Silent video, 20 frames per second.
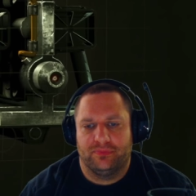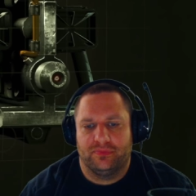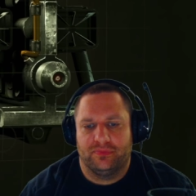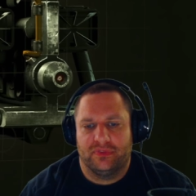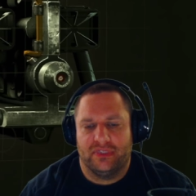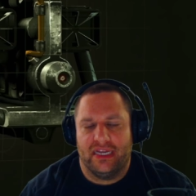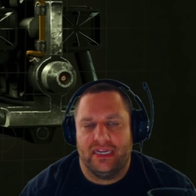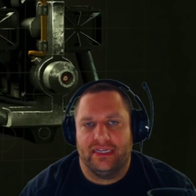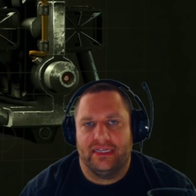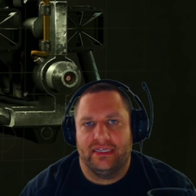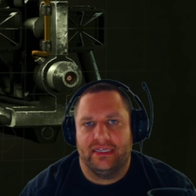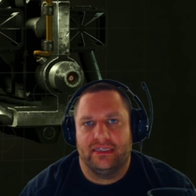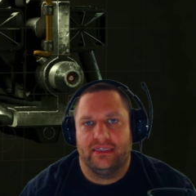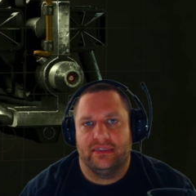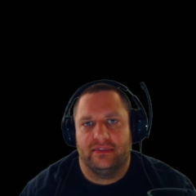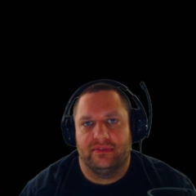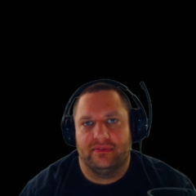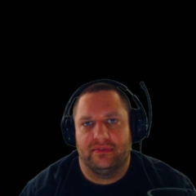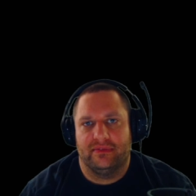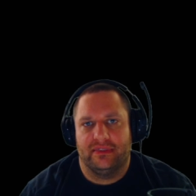take
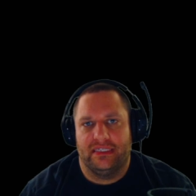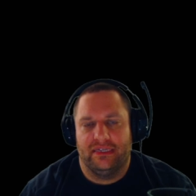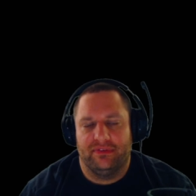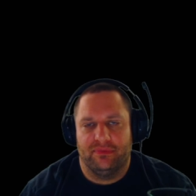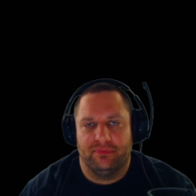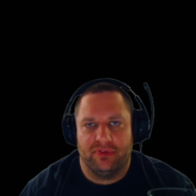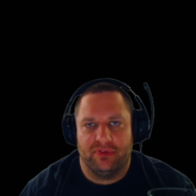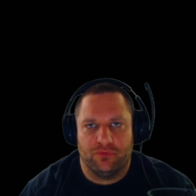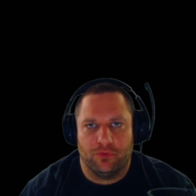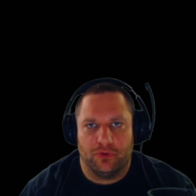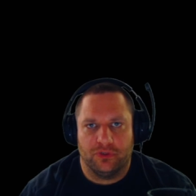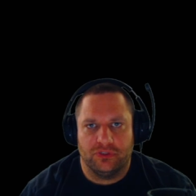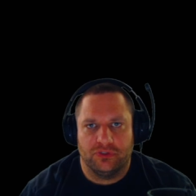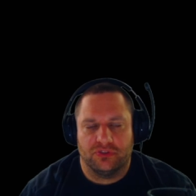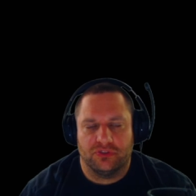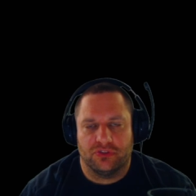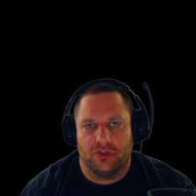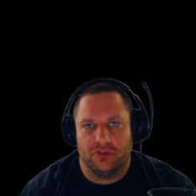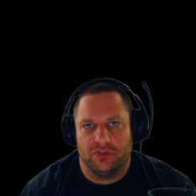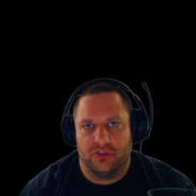it, even before you
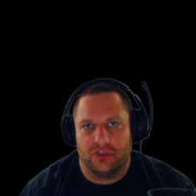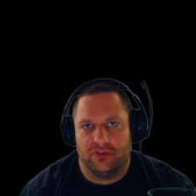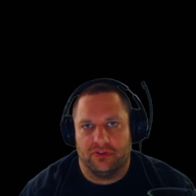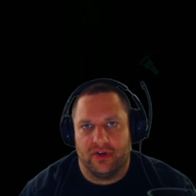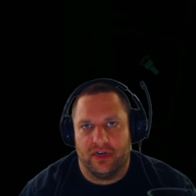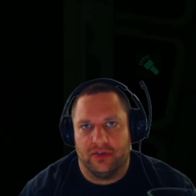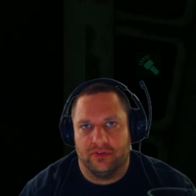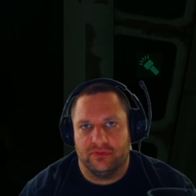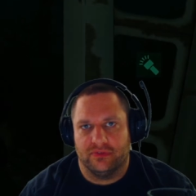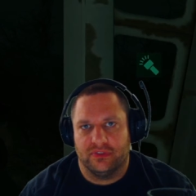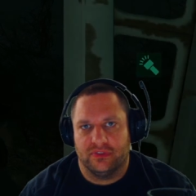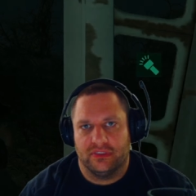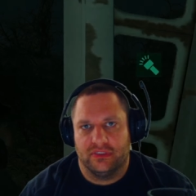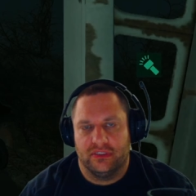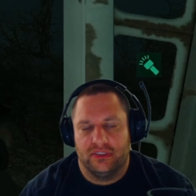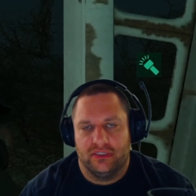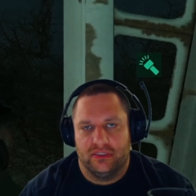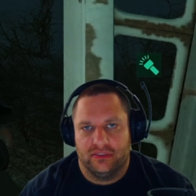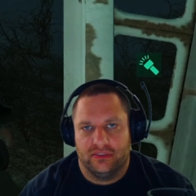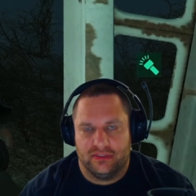start looking around
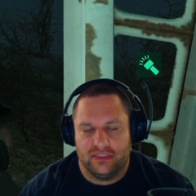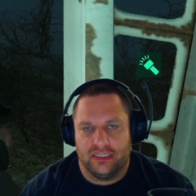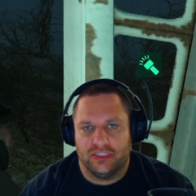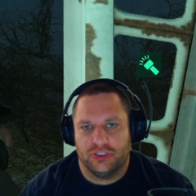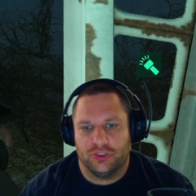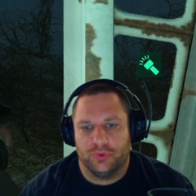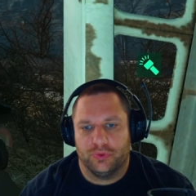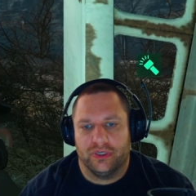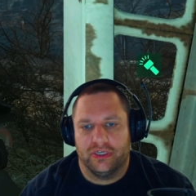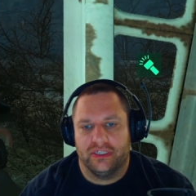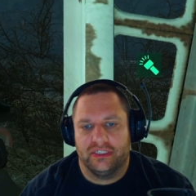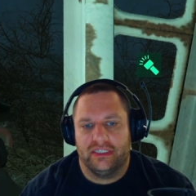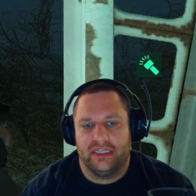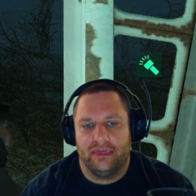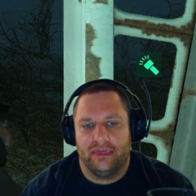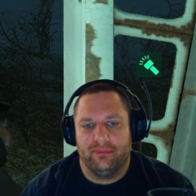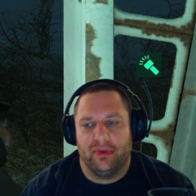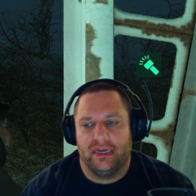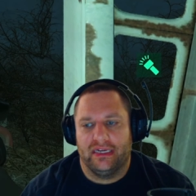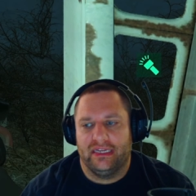Sanctuary,
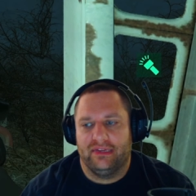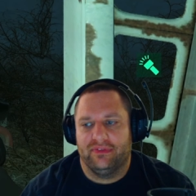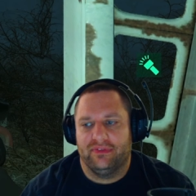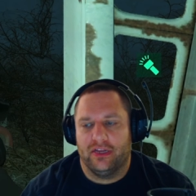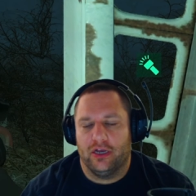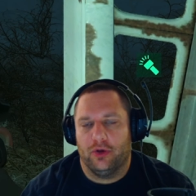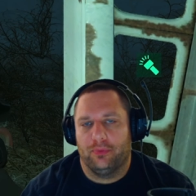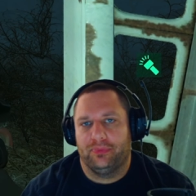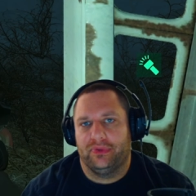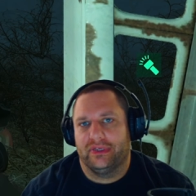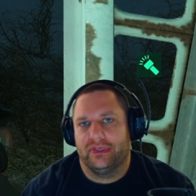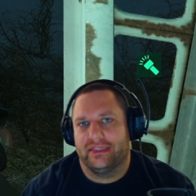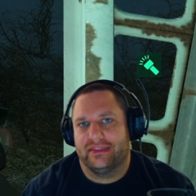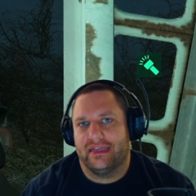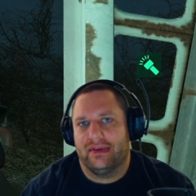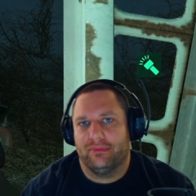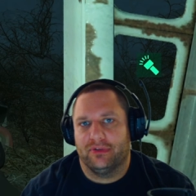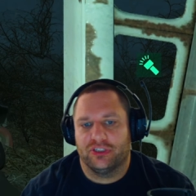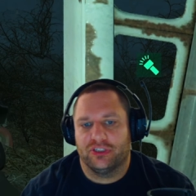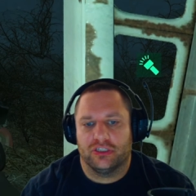it might even help you get
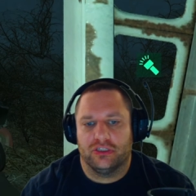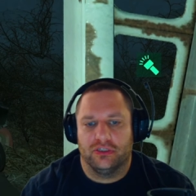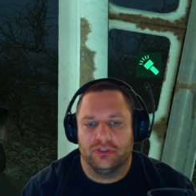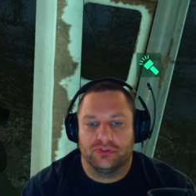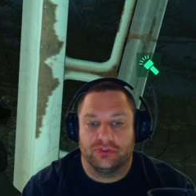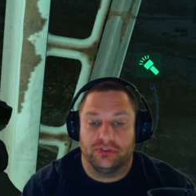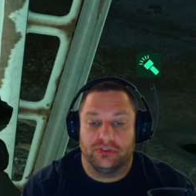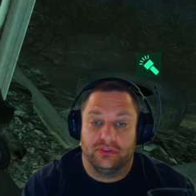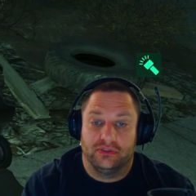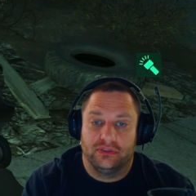that much closer.